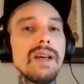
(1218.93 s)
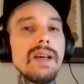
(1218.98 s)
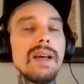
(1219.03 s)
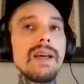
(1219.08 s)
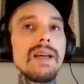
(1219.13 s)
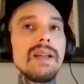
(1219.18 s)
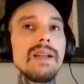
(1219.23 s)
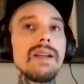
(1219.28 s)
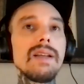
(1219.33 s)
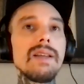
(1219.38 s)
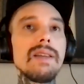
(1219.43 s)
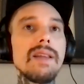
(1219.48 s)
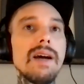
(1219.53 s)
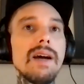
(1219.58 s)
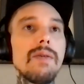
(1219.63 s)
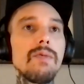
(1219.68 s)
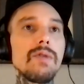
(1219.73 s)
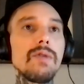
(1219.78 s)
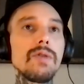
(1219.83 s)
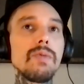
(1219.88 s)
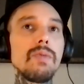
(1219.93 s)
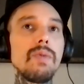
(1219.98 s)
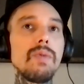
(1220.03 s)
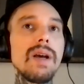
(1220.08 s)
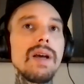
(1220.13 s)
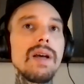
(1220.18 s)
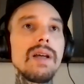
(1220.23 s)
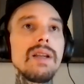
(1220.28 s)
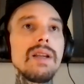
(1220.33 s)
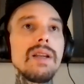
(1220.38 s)
And that was
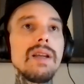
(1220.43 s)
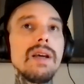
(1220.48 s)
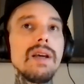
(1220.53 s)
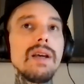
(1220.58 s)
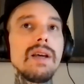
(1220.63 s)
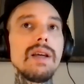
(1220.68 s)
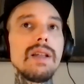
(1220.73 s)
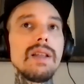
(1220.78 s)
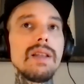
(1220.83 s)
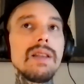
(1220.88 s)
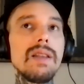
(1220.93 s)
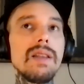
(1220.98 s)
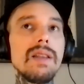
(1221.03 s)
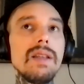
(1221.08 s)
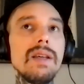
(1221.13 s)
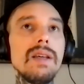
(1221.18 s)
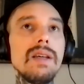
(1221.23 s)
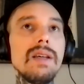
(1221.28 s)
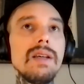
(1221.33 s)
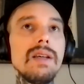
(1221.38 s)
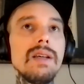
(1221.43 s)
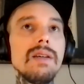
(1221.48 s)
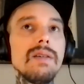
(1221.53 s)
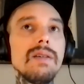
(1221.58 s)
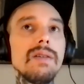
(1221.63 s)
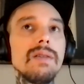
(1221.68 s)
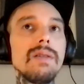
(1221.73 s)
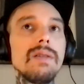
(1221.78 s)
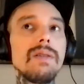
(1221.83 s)
when the